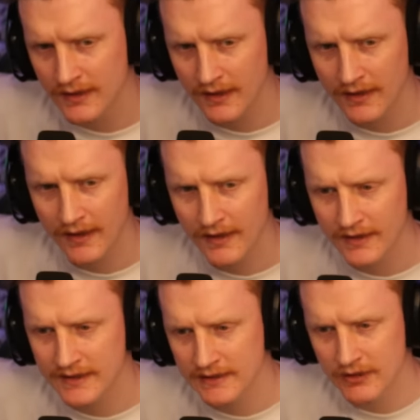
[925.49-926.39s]

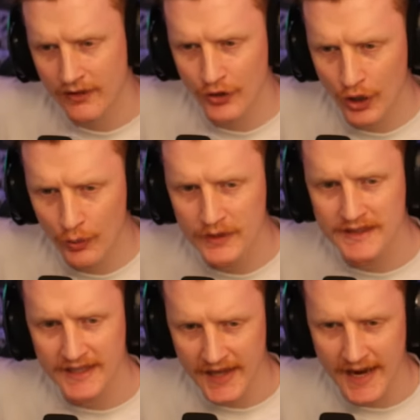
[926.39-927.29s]
it seems like no
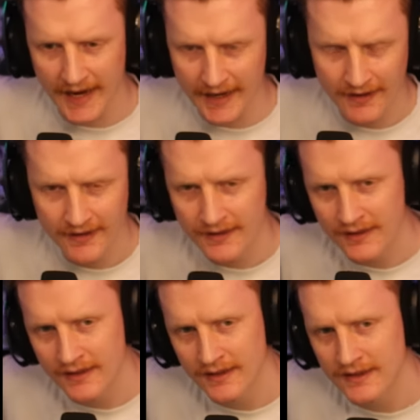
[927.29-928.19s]
one's there,
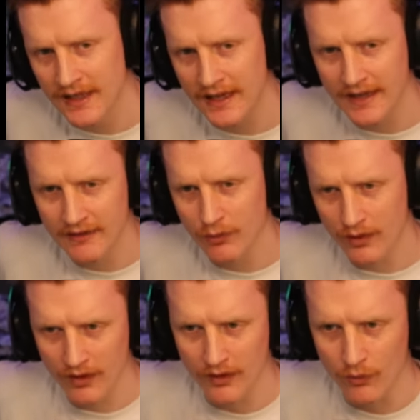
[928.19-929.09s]
and they're
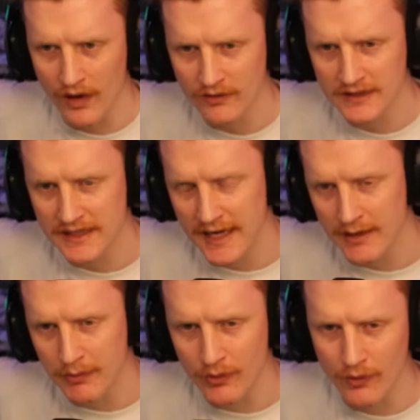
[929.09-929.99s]
like round a
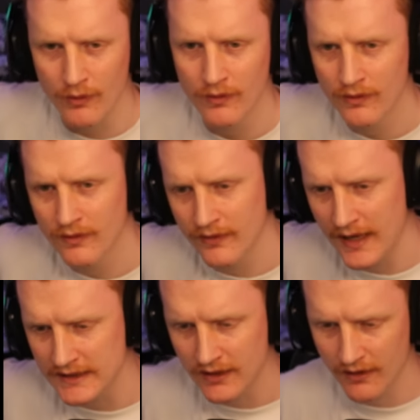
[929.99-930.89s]
table
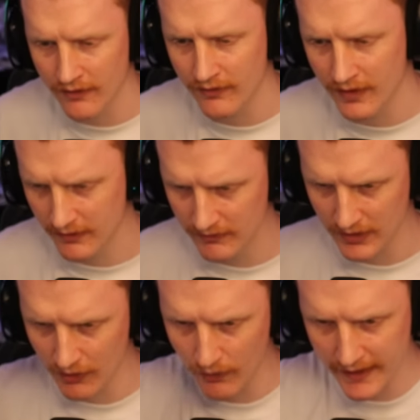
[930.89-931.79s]
that's kind of
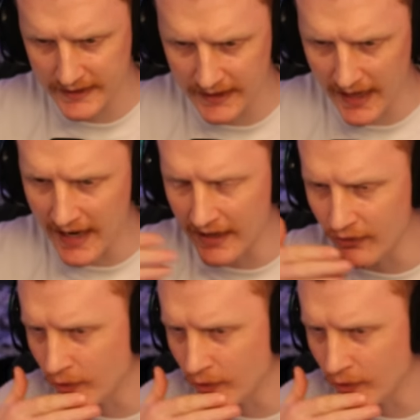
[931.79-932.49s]
directed at an